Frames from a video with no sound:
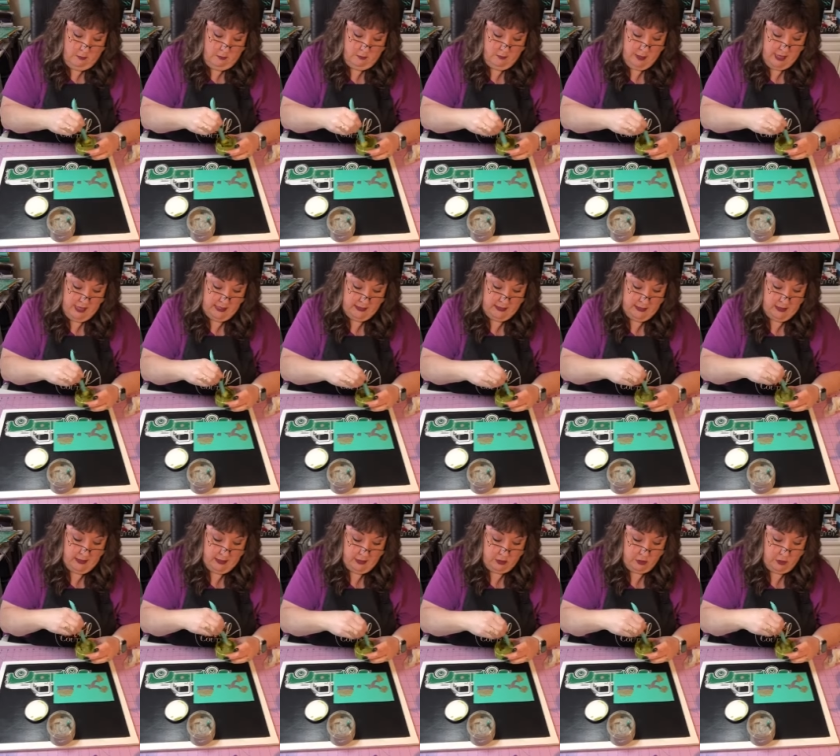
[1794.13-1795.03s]
But
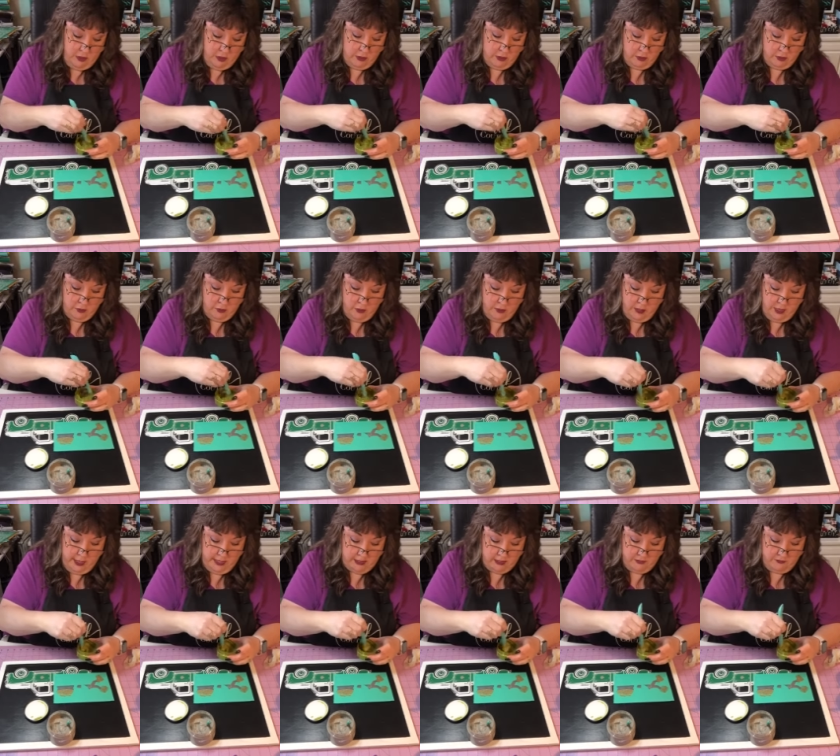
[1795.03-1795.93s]
Chalk Couture
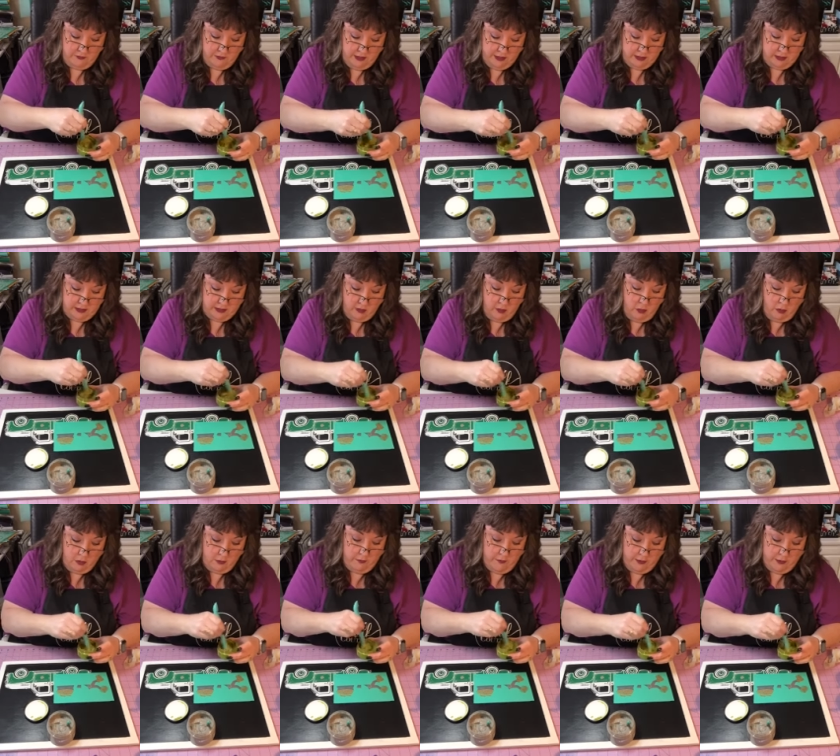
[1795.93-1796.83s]
has fixed
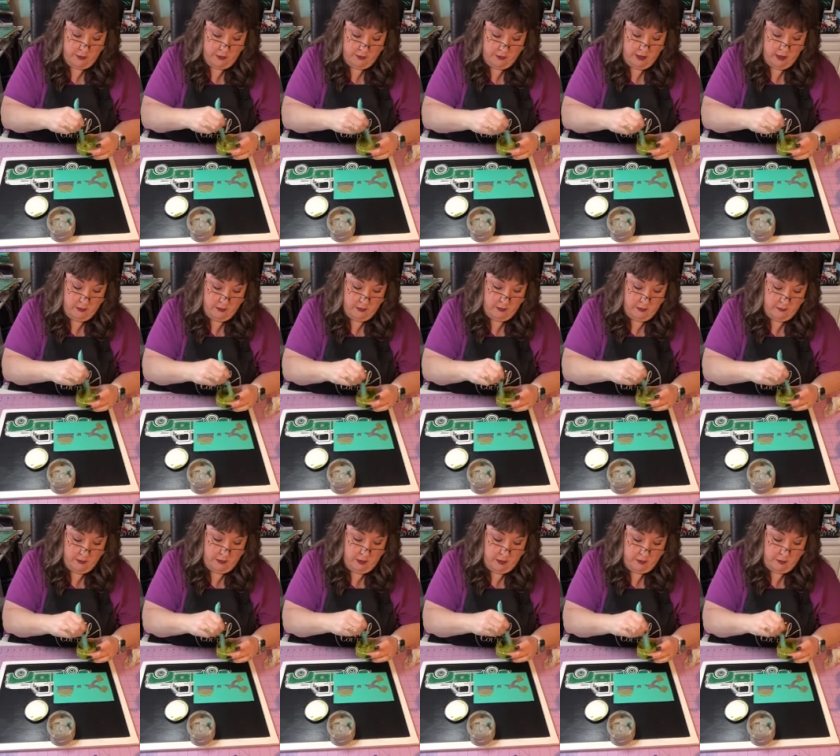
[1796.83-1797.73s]
all of their cream,
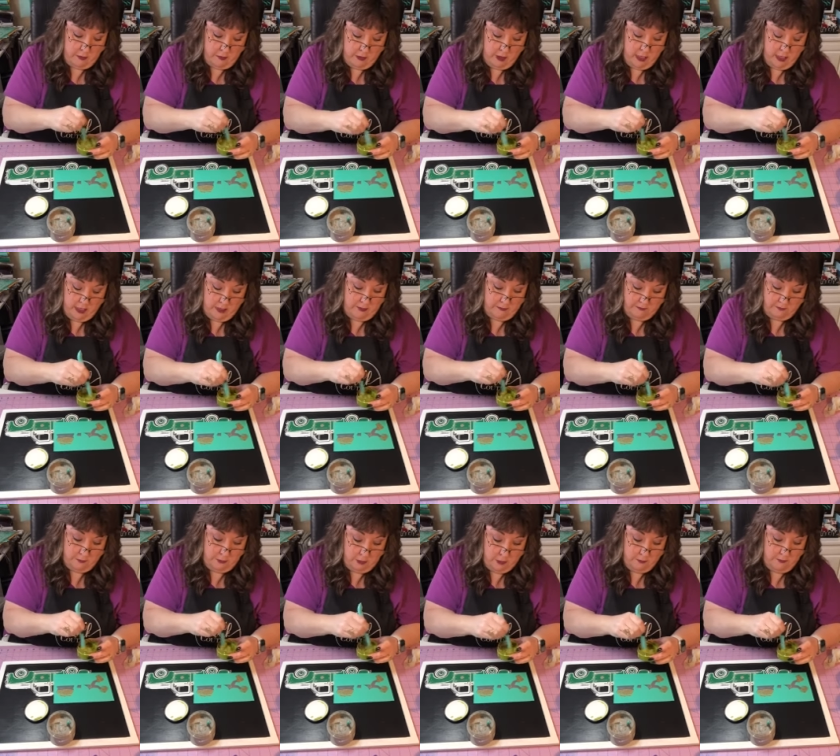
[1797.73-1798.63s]
their um,
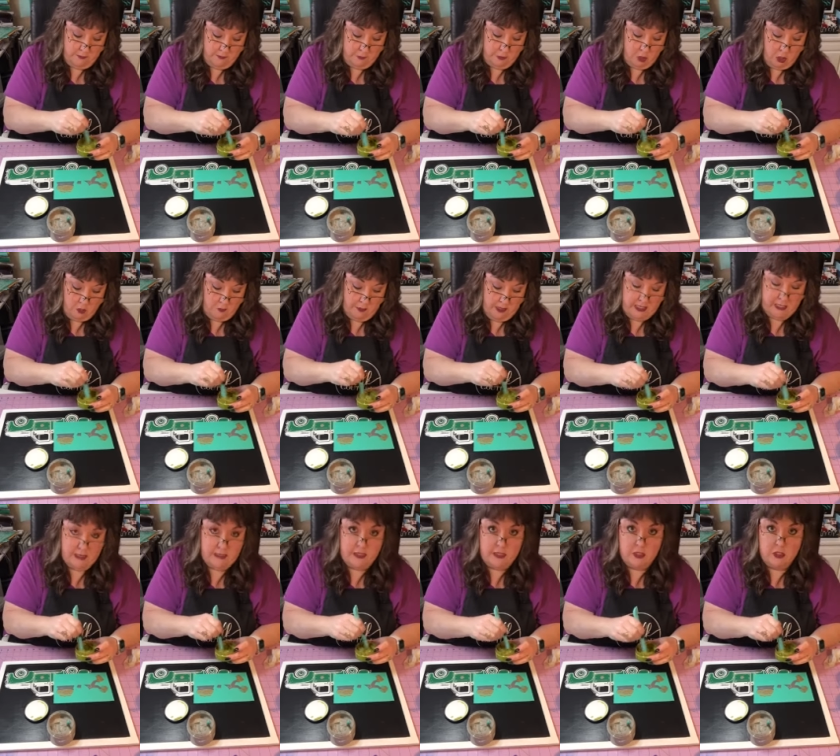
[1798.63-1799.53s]
chalk
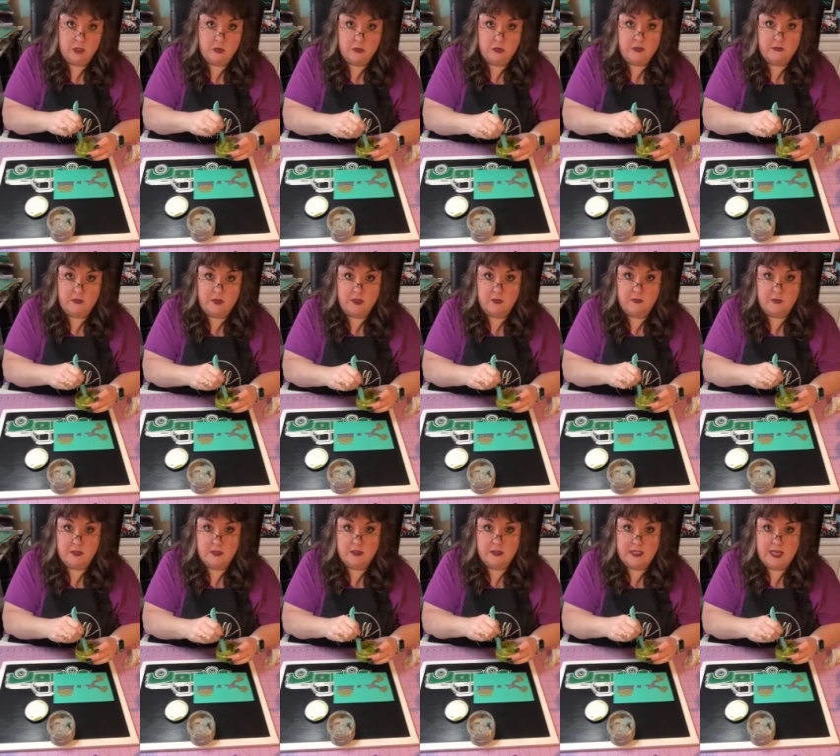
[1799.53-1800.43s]
paste issues. If
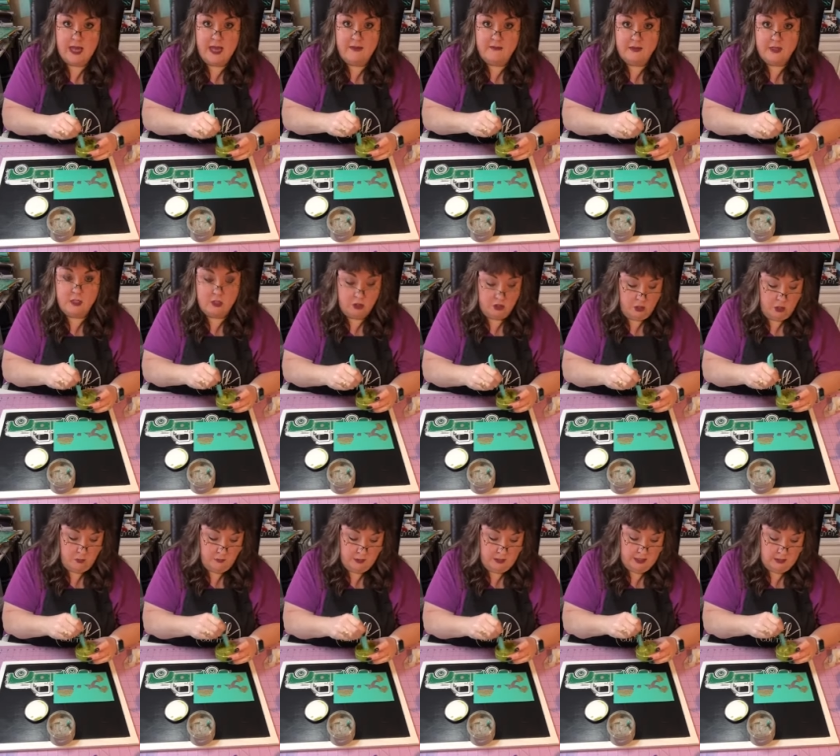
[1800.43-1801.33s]
anyone's having a
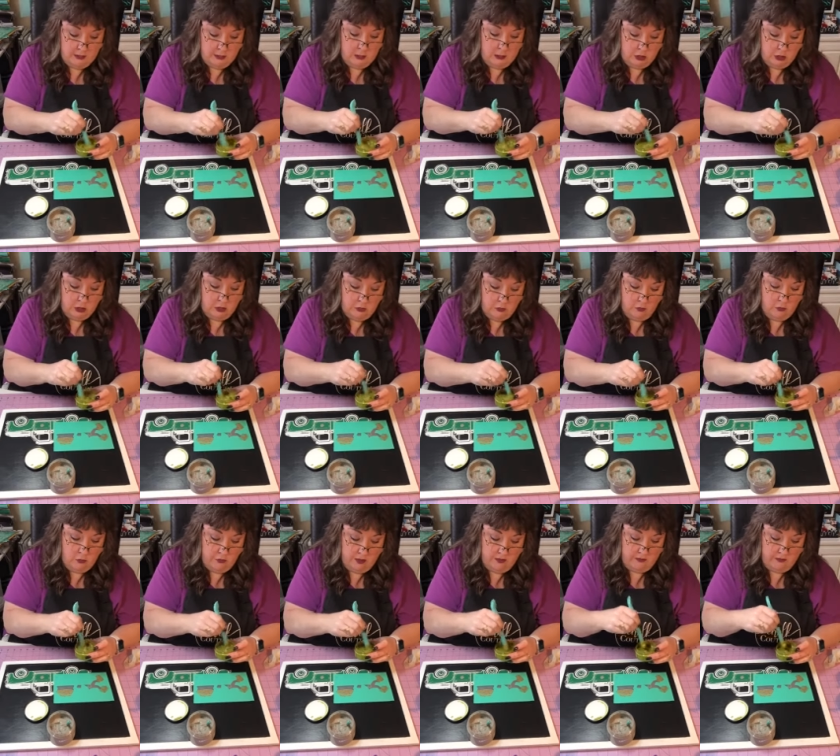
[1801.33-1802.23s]
chalk paste
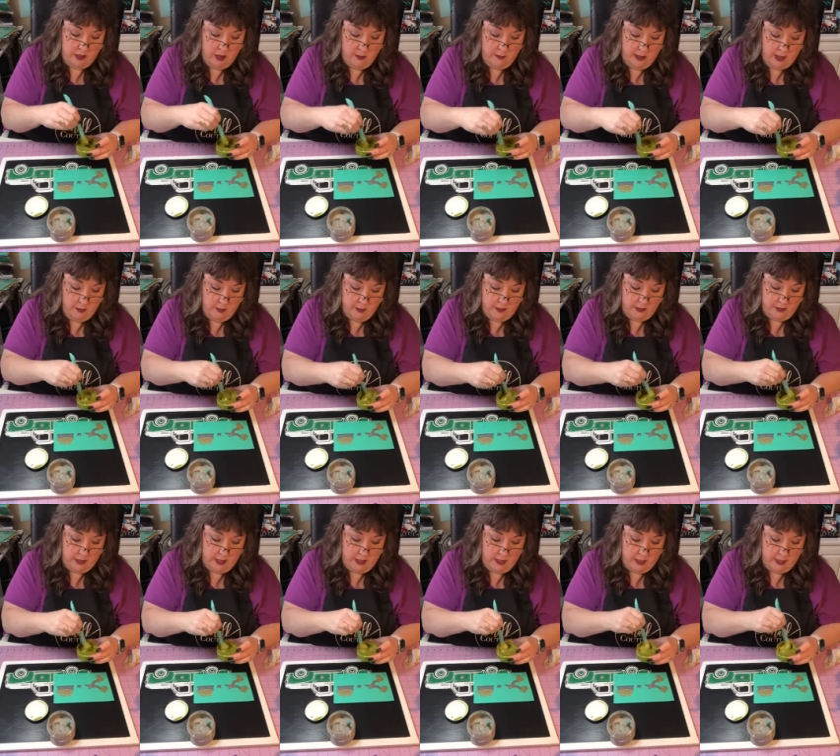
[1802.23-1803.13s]
issue, they've come out
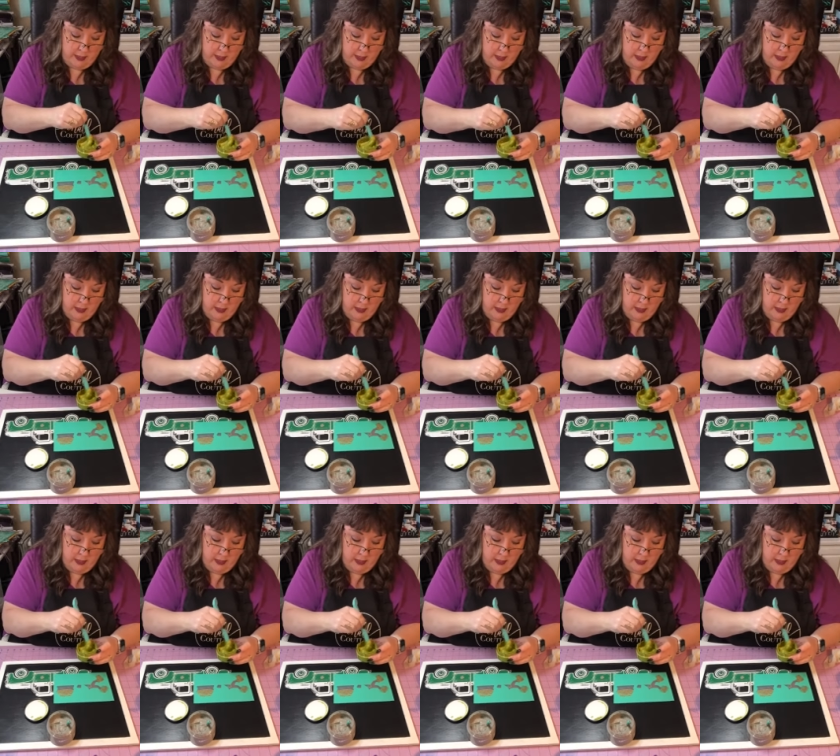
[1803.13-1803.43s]
with a